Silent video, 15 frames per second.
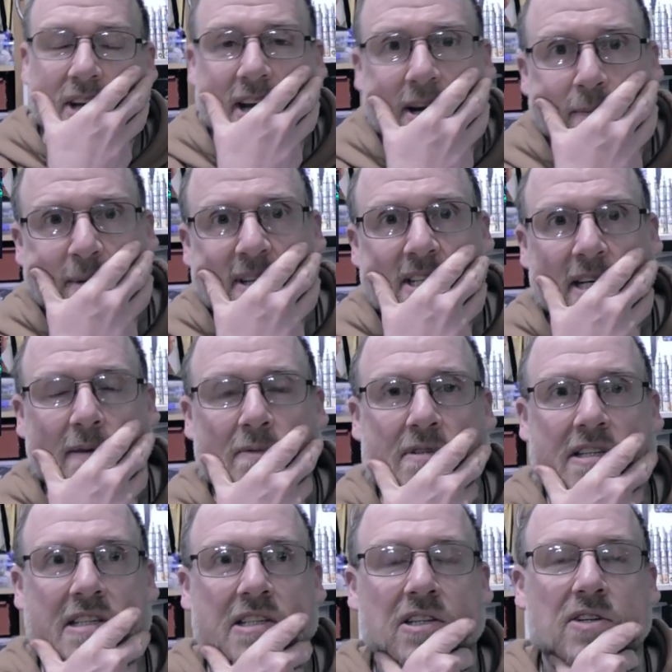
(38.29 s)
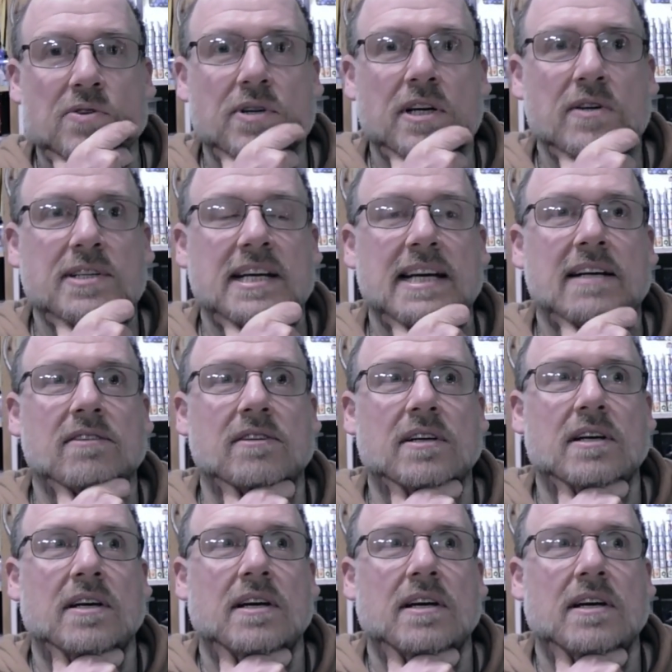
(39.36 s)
how many times did Tulu go down?